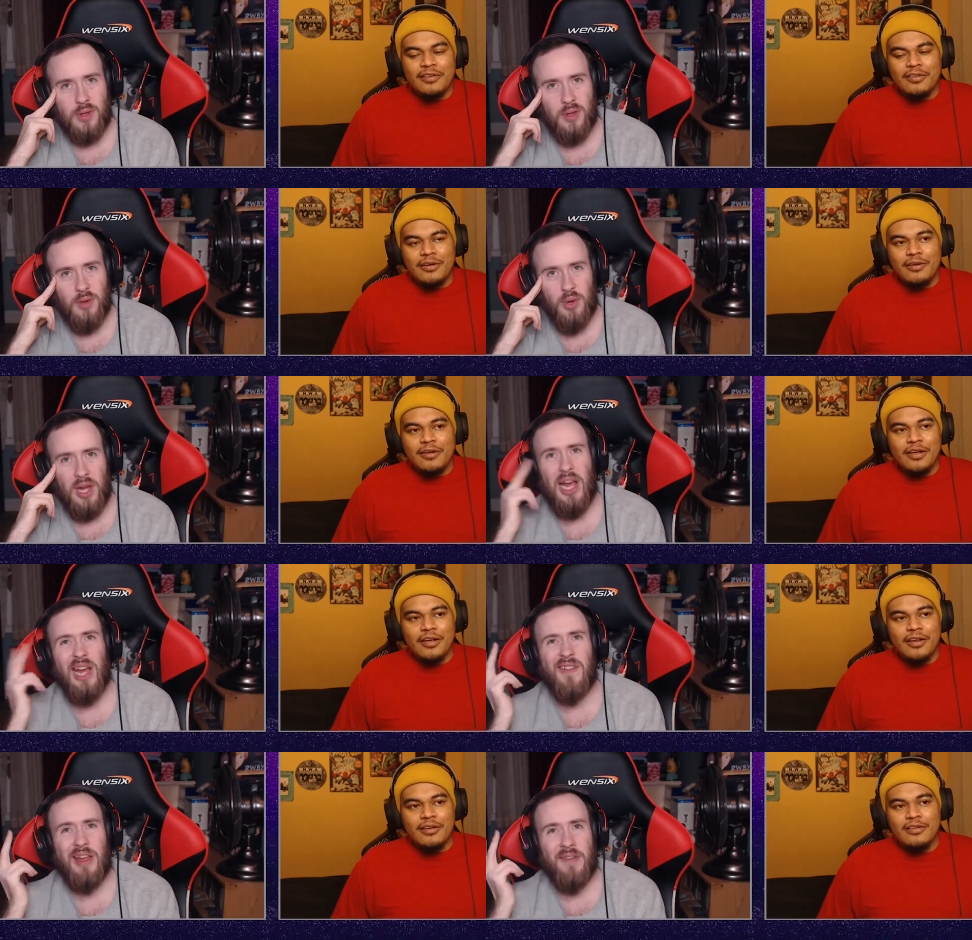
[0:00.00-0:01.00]
Speaker 1: it's like. Well, if,
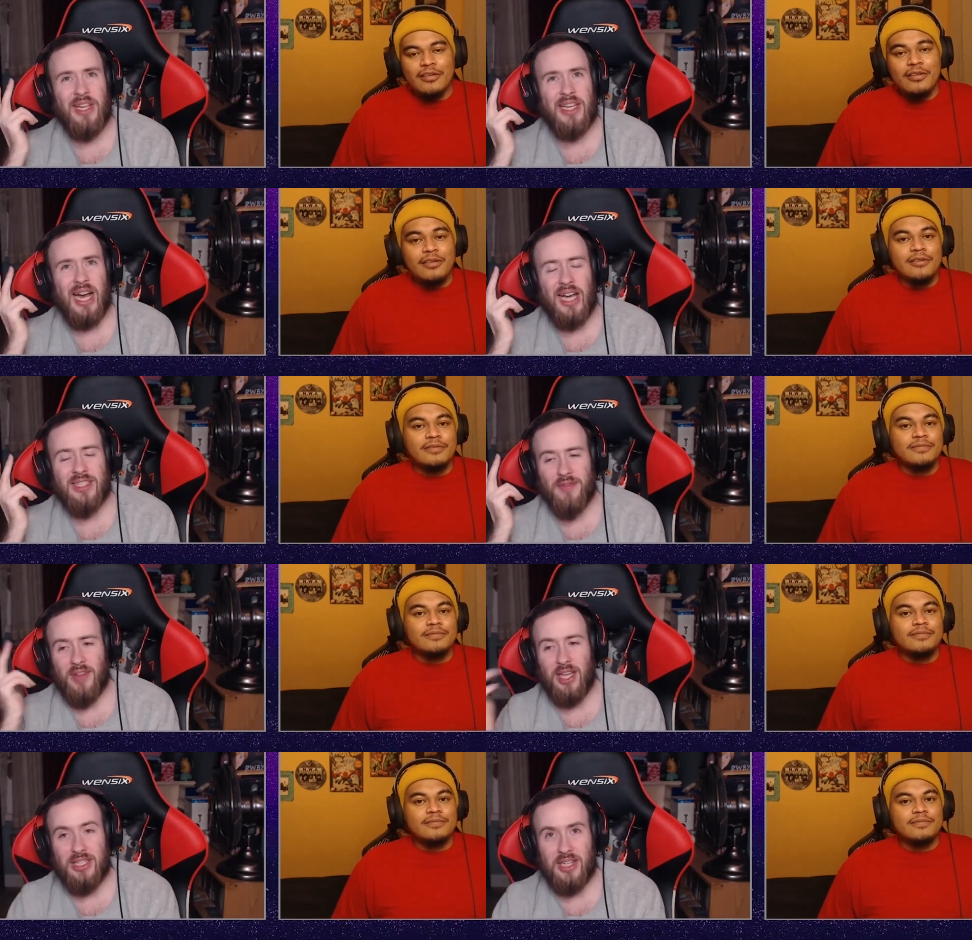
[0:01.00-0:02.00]
then... if he dies, I feel
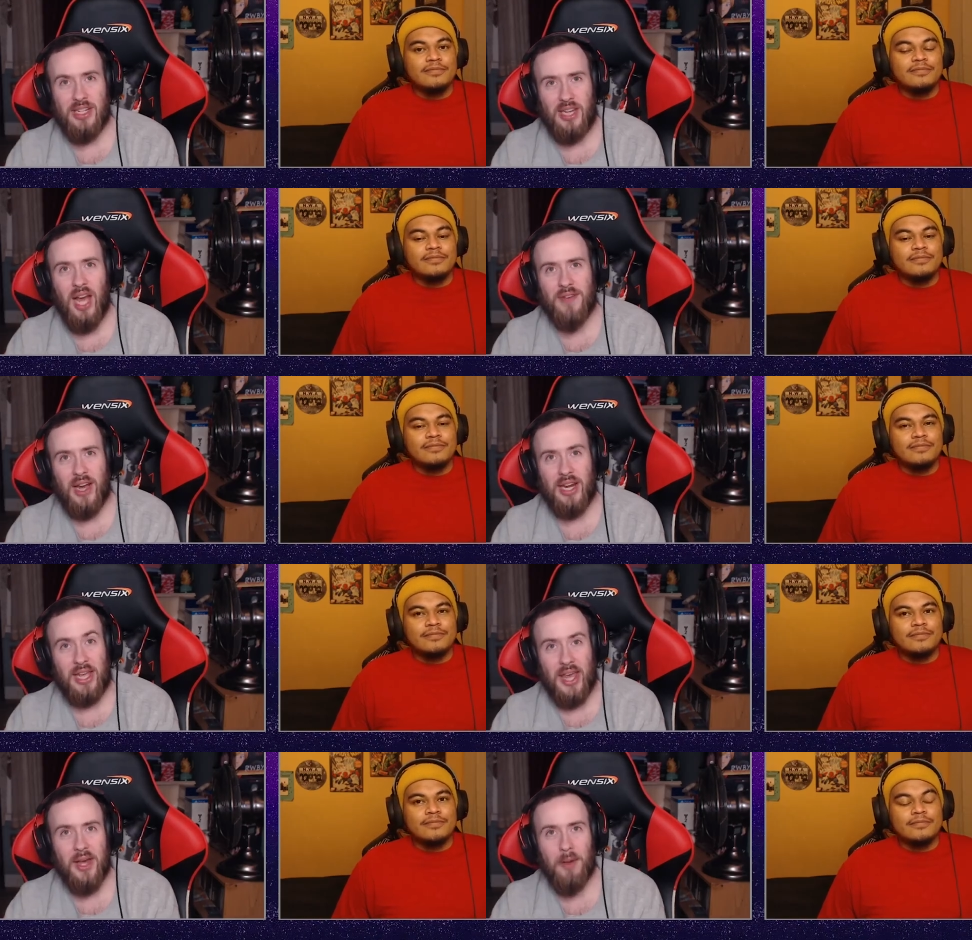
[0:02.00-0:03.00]
like he's gonna die fighting
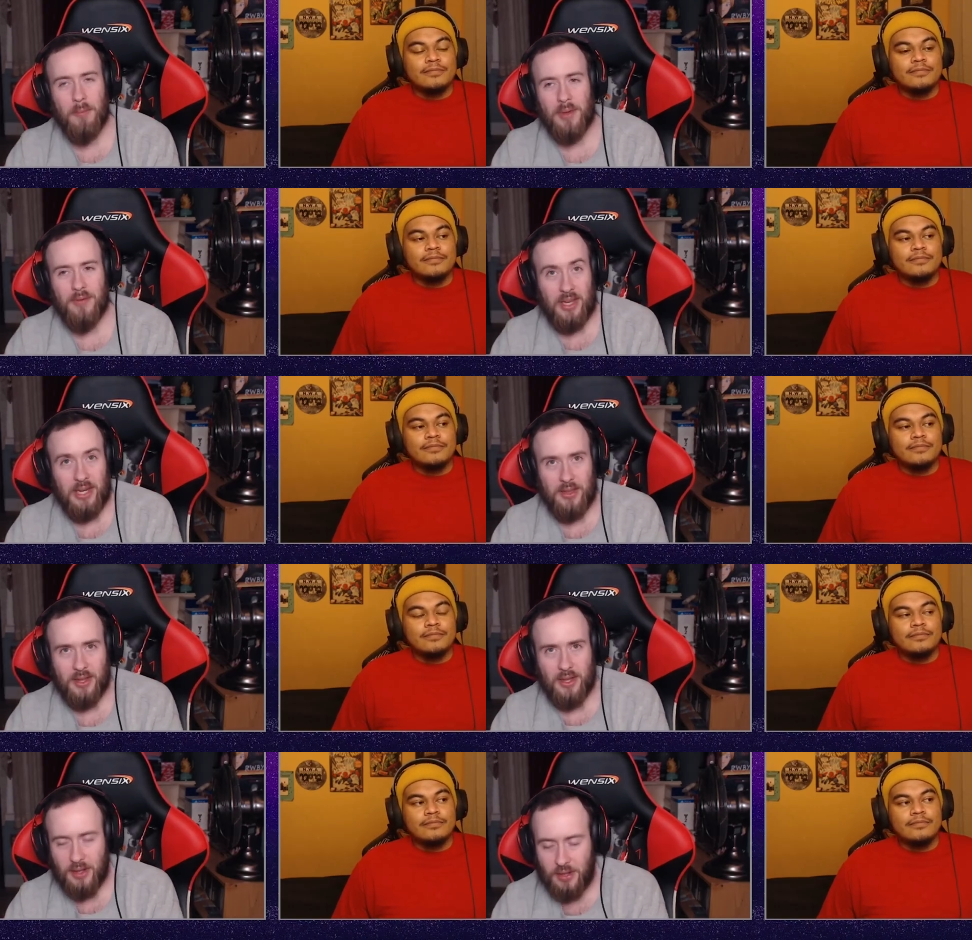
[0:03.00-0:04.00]
him, if
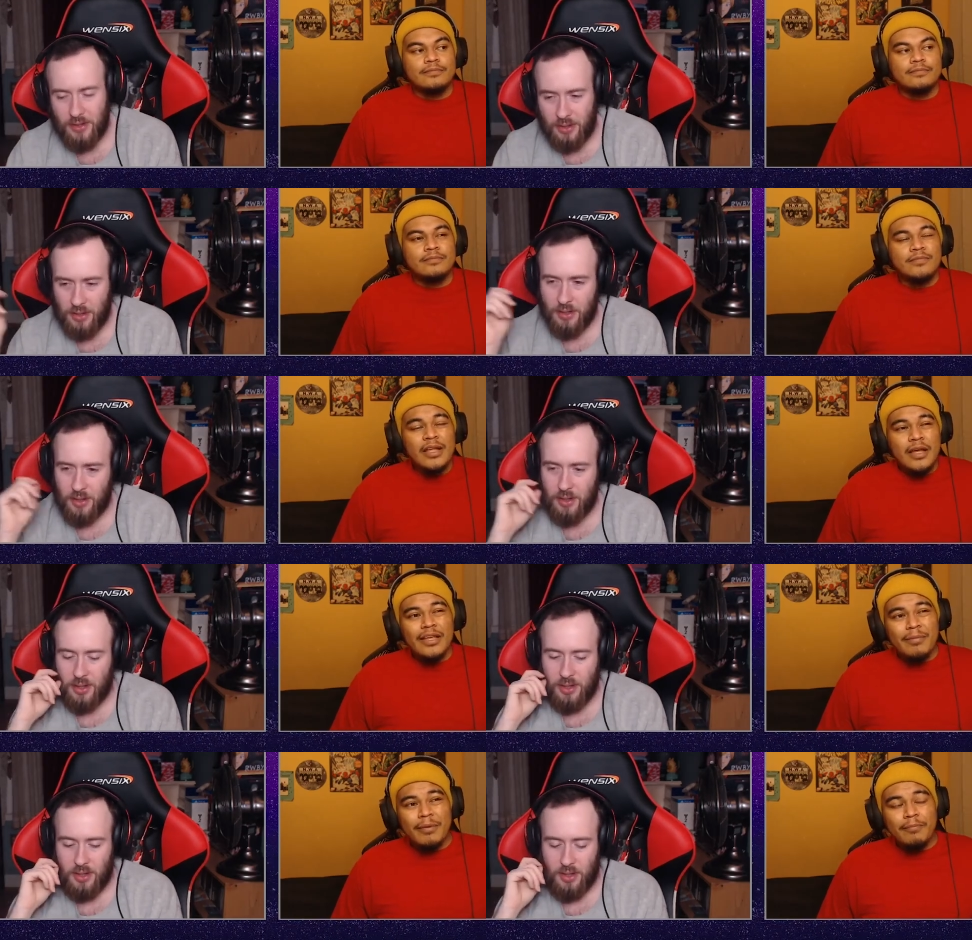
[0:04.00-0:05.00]
anything.
Speaker 2: Yeah,
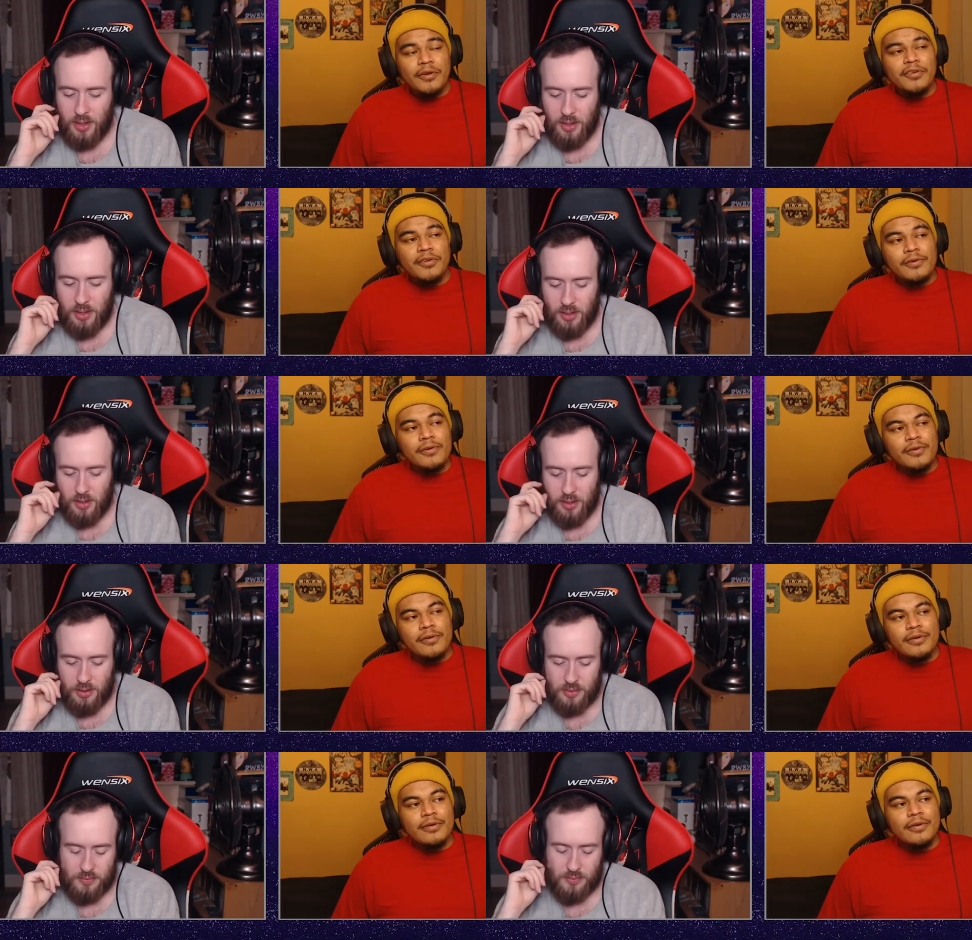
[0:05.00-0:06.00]
but I'm pretty sure
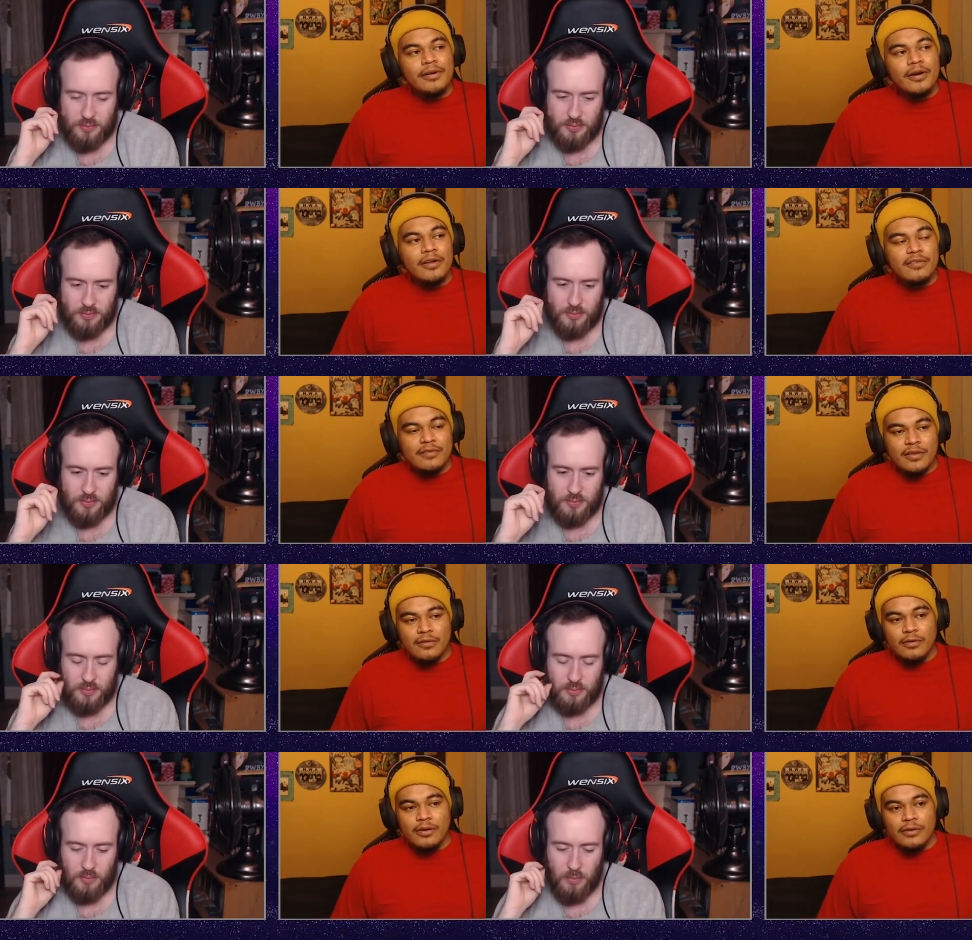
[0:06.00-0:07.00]
uh,
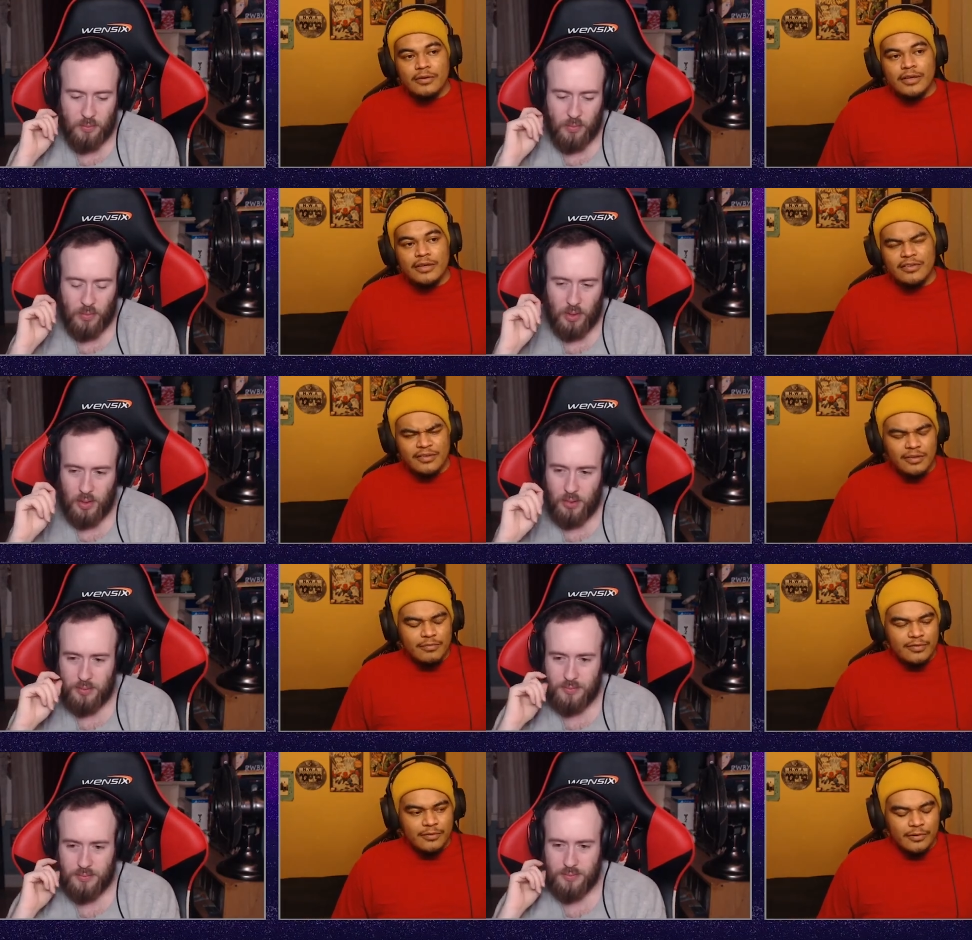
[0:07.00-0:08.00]
Setsuna, right? That's his name,
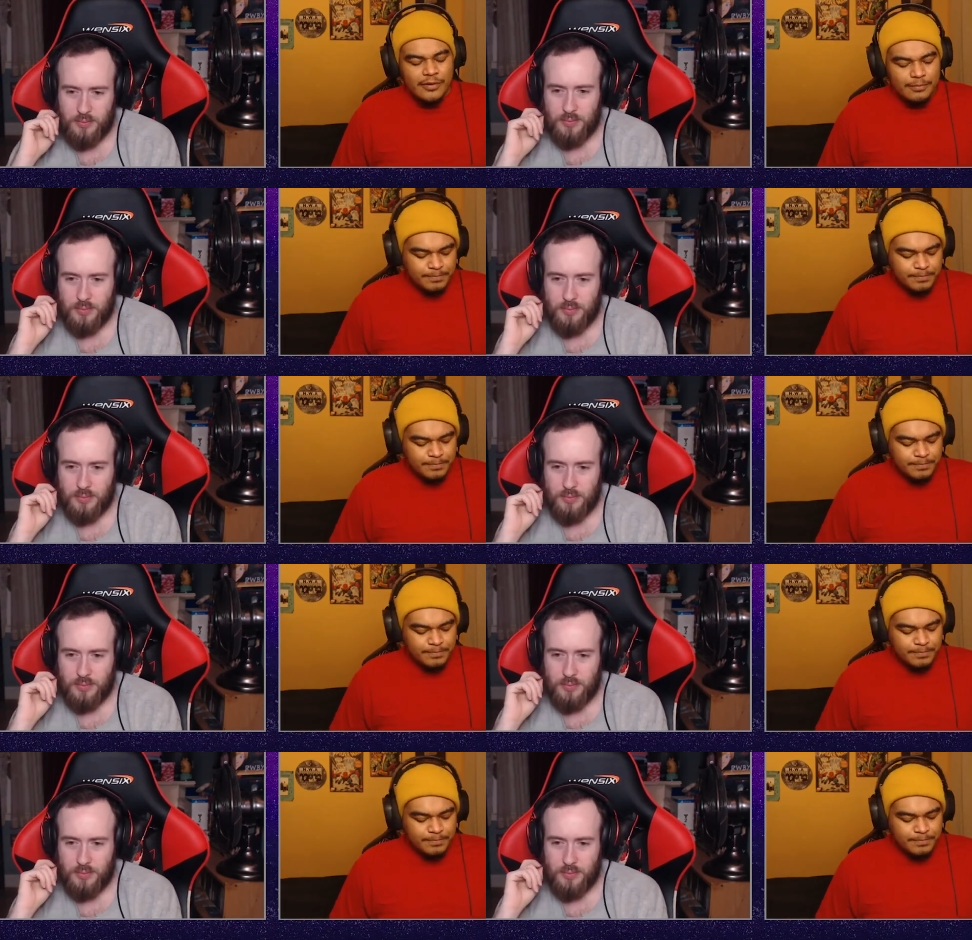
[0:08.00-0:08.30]
Setsuna.